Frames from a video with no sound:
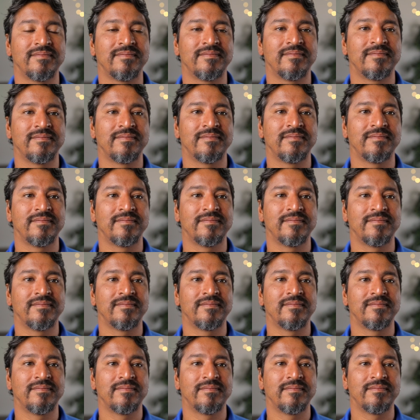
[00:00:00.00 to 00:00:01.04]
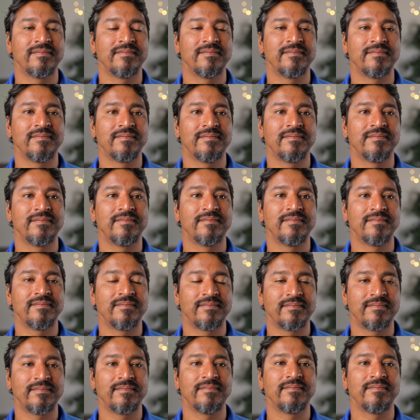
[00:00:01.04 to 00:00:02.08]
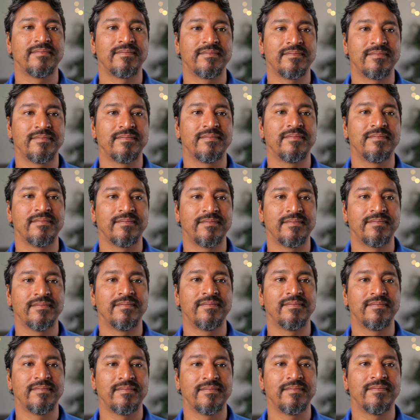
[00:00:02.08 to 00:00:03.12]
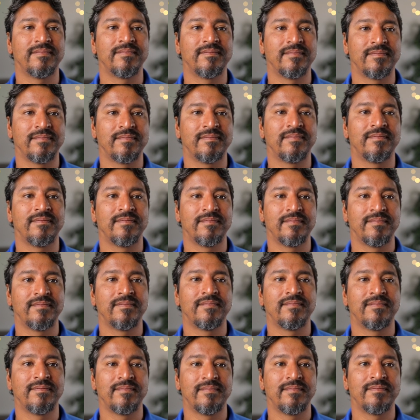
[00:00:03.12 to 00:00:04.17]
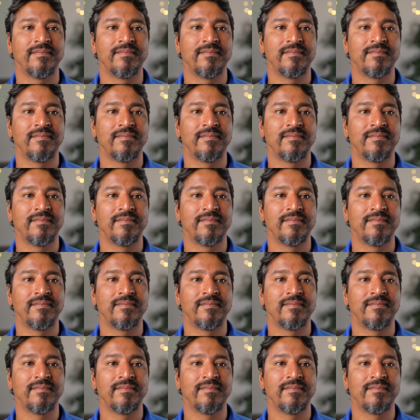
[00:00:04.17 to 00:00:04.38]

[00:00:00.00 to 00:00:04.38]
[no speech]